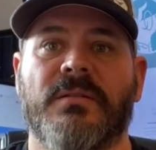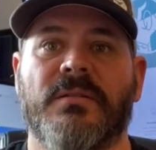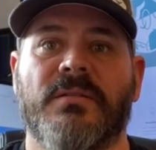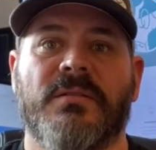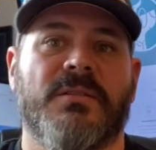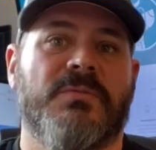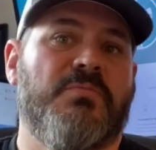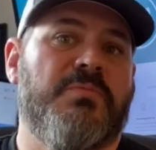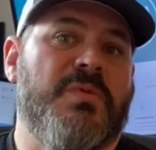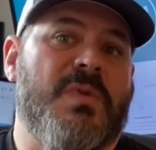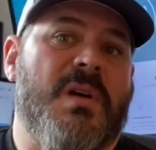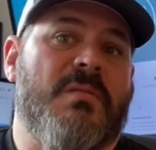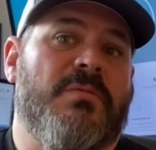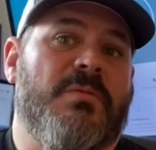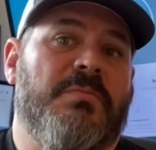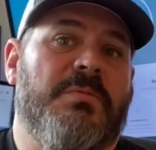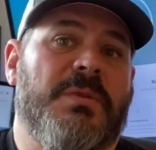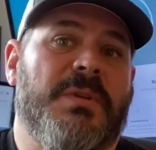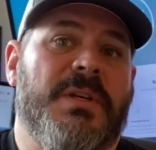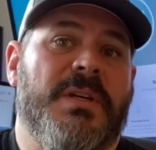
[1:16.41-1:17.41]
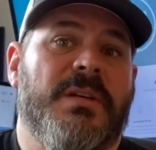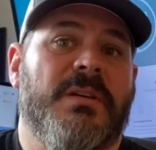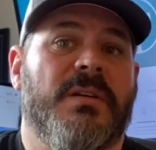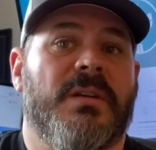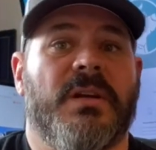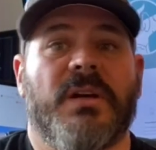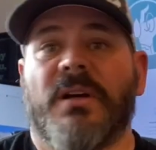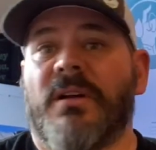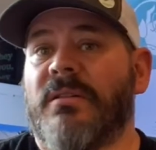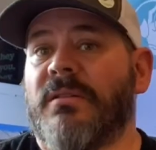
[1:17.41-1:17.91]
It's probably
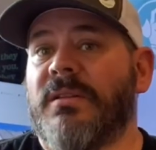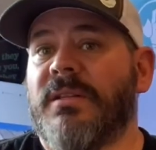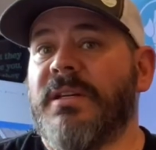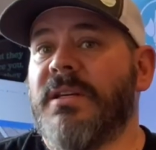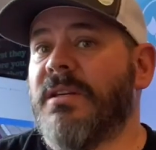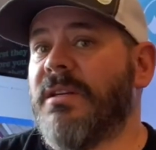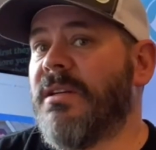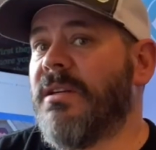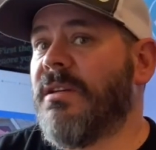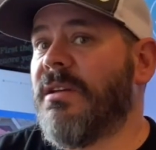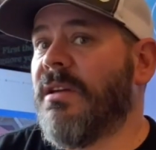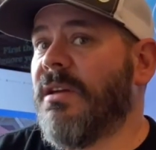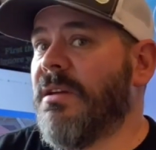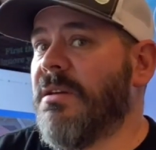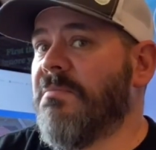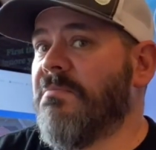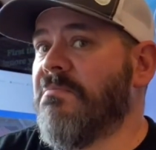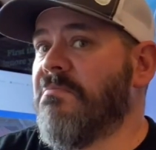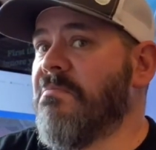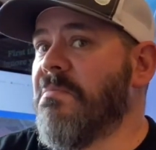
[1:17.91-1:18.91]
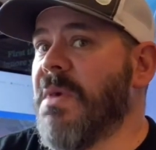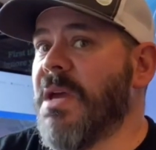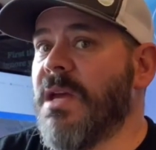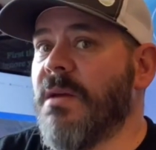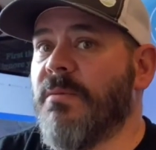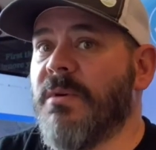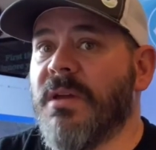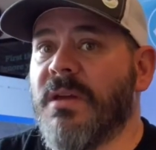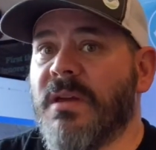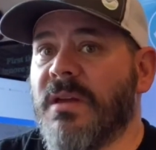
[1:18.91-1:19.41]
gonna leak
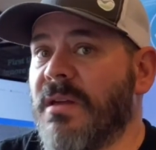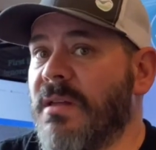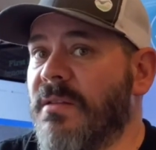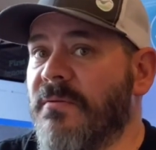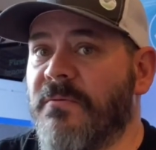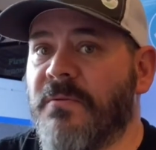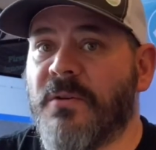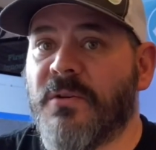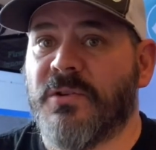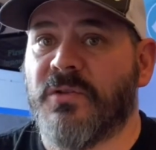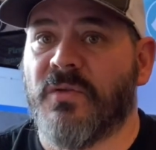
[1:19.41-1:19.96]
maybe the first